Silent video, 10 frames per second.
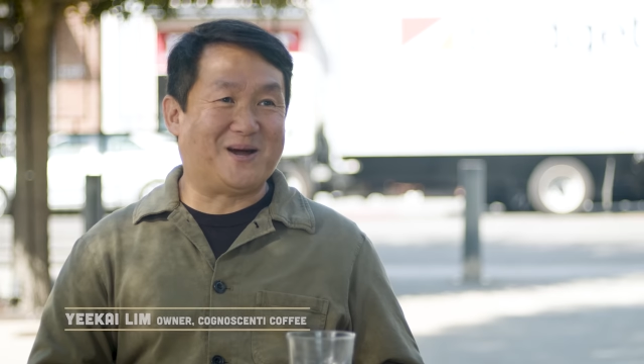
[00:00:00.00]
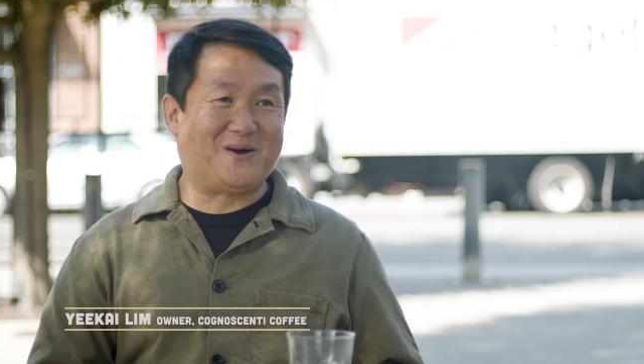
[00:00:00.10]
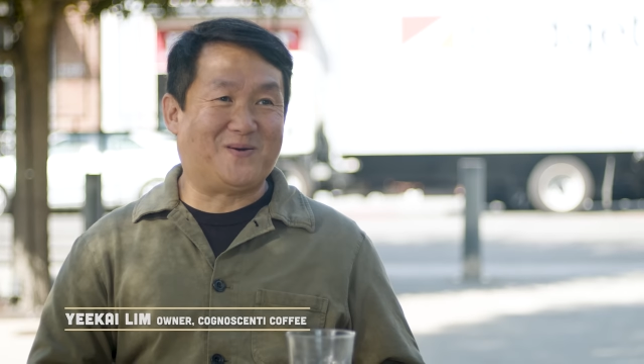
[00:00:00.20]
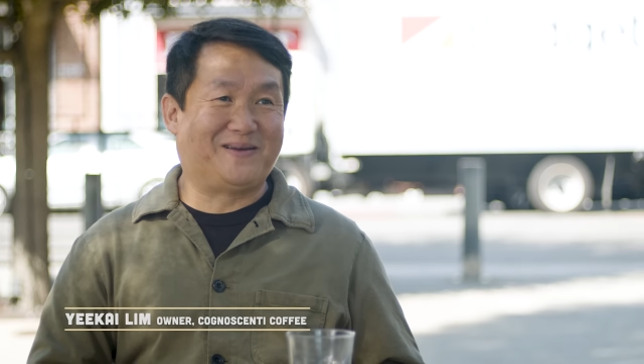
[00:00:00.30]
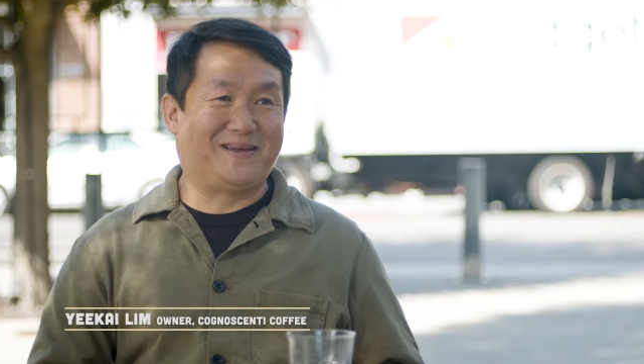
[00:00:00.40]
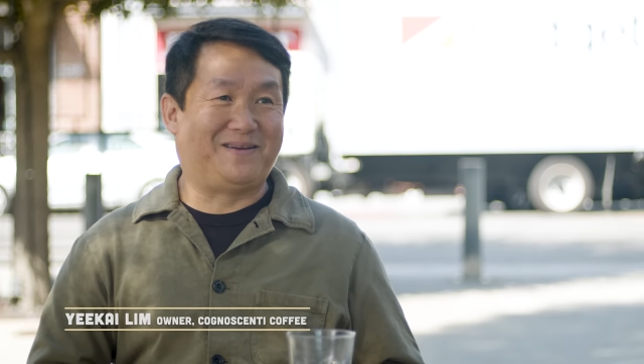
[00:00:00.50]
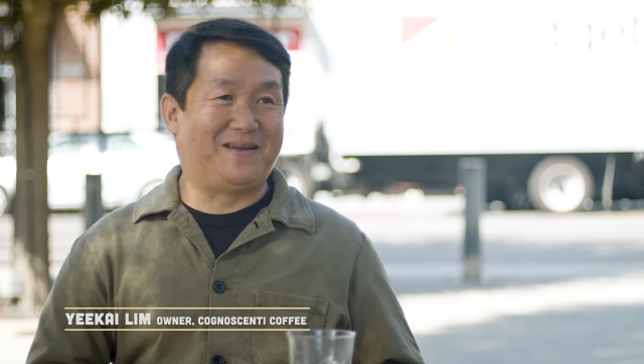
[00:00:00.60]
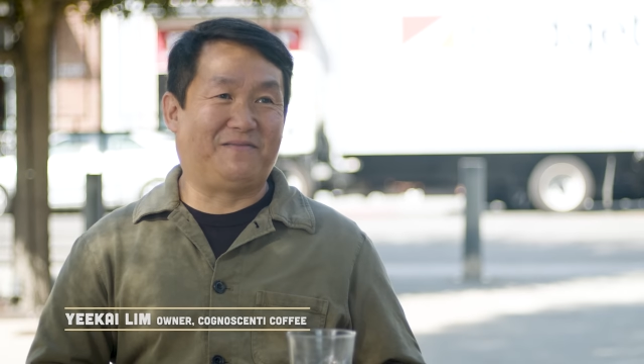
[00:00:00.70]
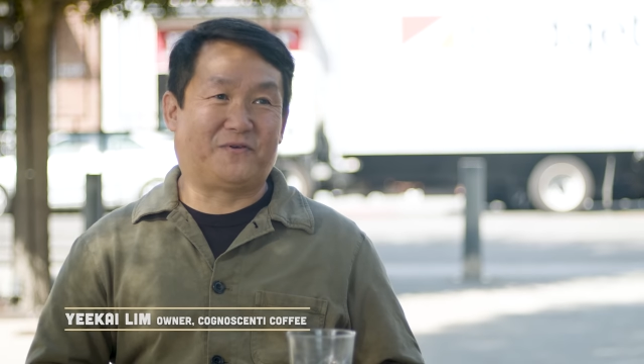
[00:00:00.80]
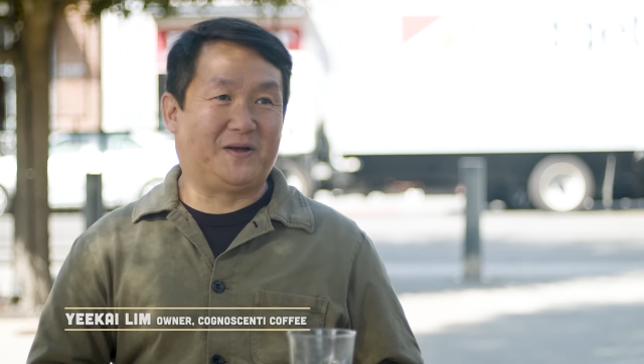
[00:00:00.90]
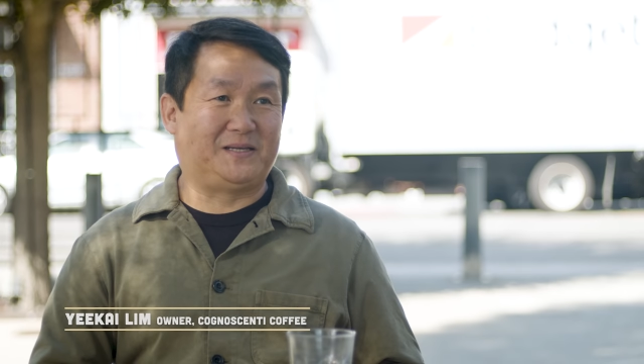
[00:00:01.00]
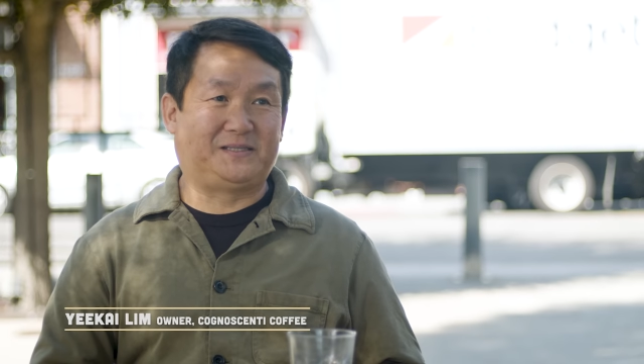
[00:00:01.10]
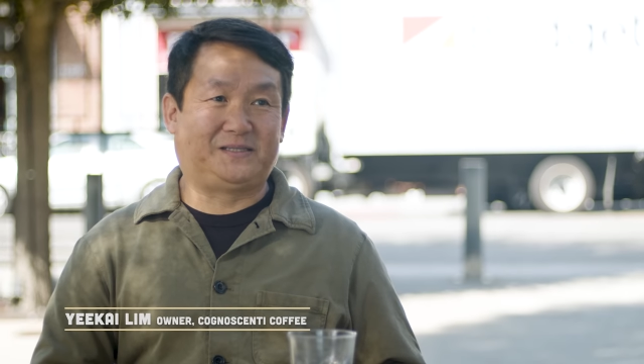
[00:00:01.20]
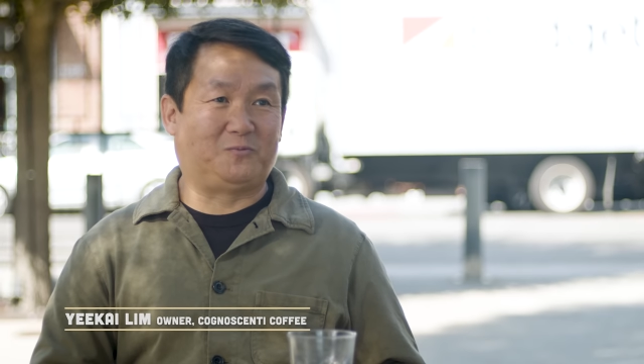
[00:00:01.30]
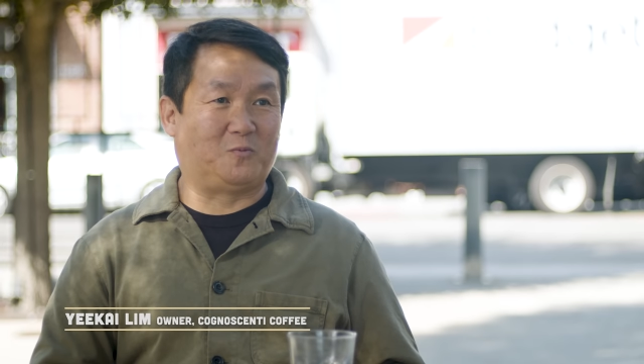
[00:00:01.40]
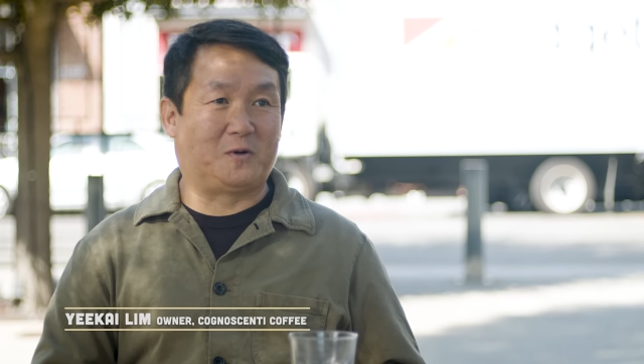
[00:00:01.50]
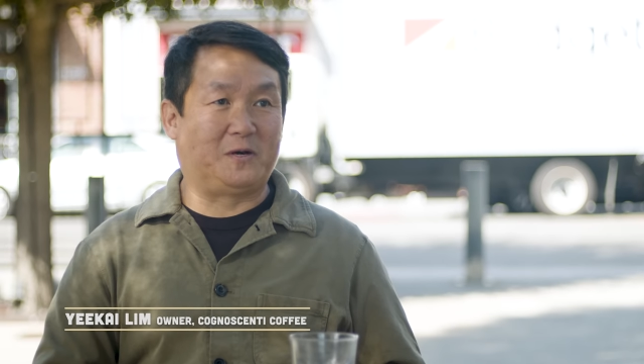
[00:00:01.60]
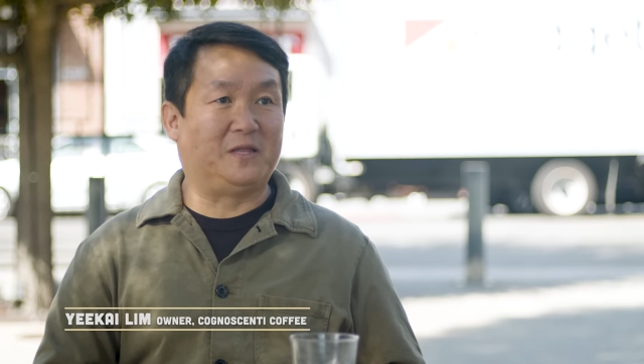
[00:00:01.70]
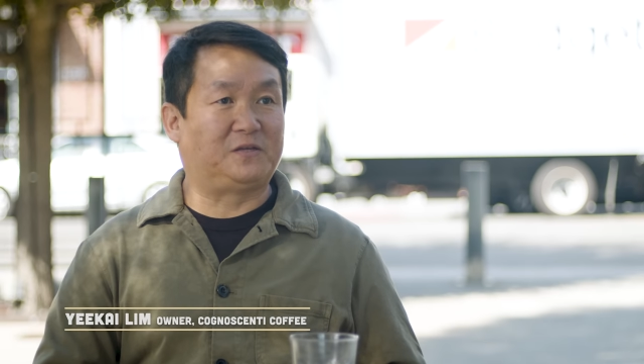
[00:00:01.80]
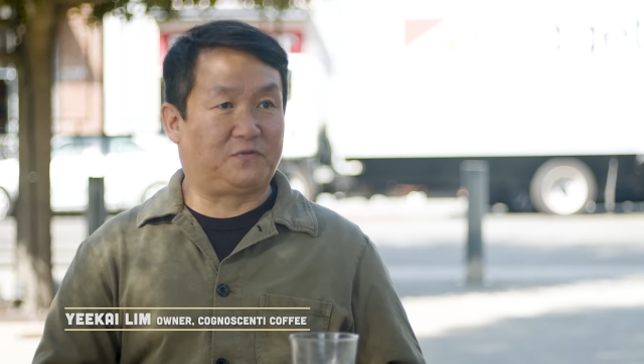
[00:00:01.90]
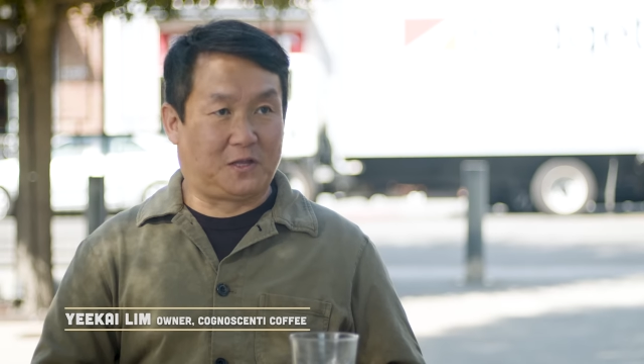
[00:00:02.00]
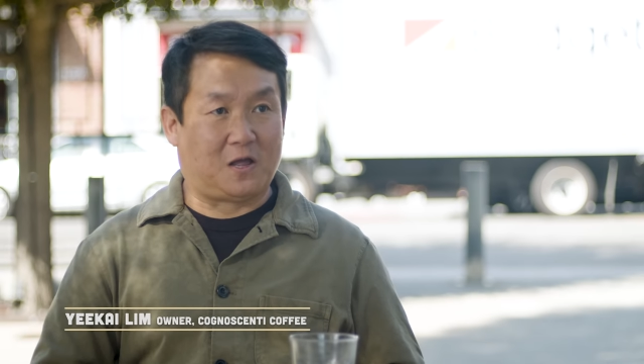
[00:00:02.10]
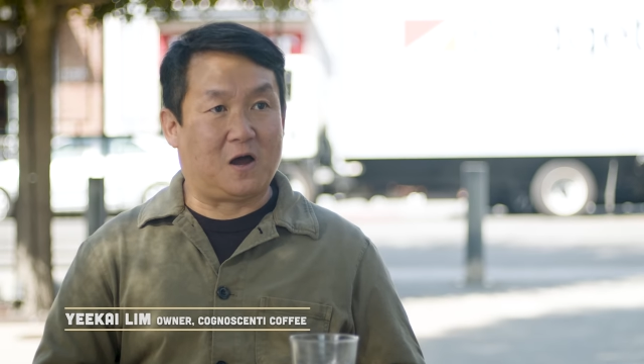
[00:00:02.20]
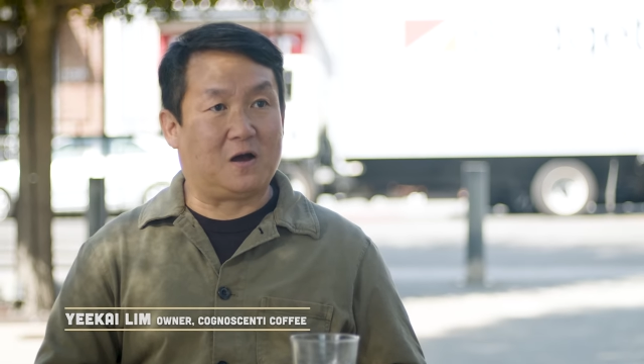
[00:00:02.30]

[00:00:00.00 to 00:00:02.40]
and go, and for us, we're in this for the